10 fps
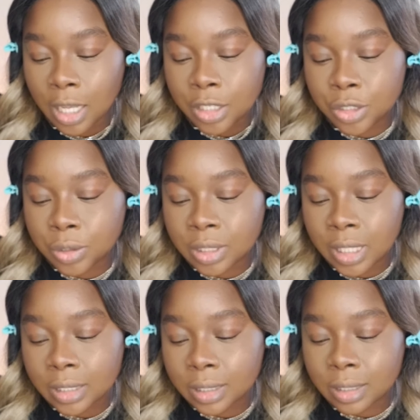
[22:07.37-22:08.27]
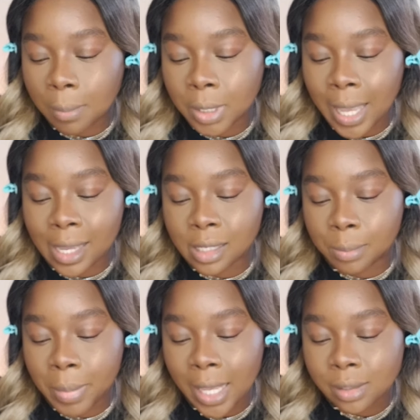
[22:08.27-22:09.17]
So this
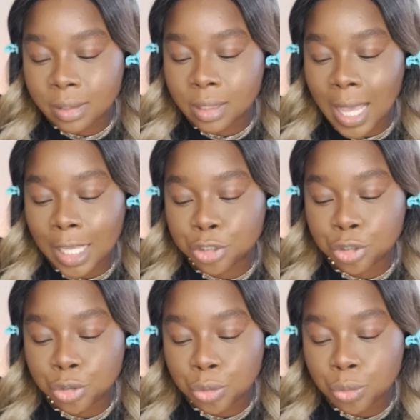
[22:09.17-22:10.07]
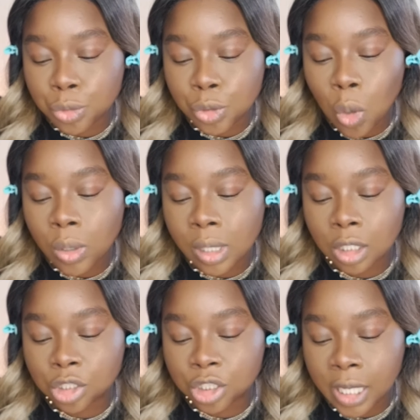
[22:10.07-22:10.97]
double-ended pencil has 2 tonal
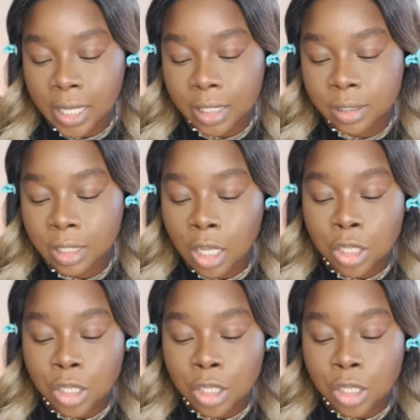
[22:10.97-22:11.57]
shades,